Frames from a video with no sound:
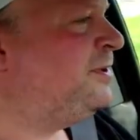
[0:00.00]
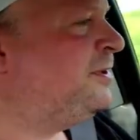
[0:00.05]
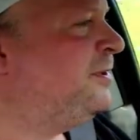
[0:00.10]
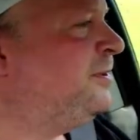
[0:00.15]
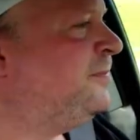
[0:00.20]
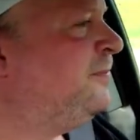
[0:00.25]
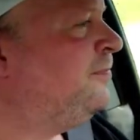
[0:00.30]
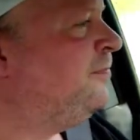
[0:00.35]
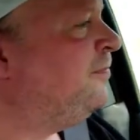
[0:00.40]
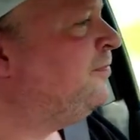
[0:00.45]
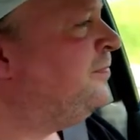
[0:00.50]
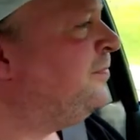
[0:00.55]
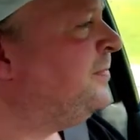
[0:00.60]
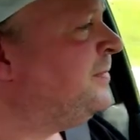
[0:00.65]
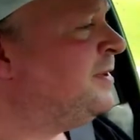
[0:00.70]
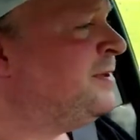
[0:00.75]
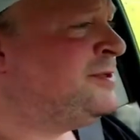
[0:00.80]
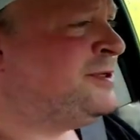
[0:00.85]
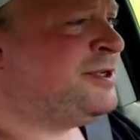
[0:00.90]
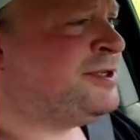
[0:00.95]
to
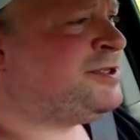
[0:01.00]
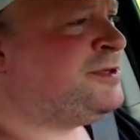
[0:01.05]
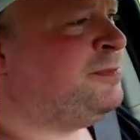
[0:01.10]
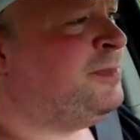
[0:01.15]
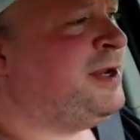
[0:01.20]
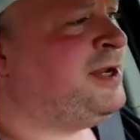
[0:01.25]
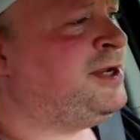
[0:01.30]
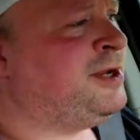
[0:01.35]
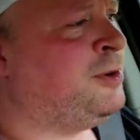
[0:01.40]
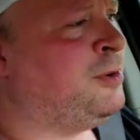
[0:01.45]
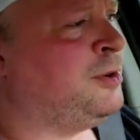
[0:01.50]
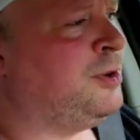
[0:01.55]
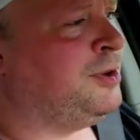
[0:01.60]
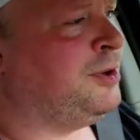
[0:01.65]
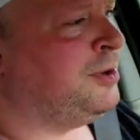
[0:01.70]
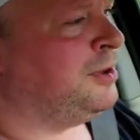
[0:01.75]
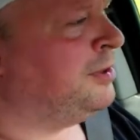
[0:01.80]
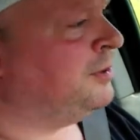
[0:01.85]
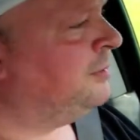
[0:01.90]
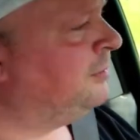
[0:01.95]
just to be
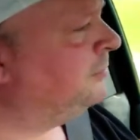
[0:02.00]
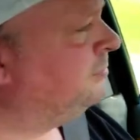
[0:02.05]
doing.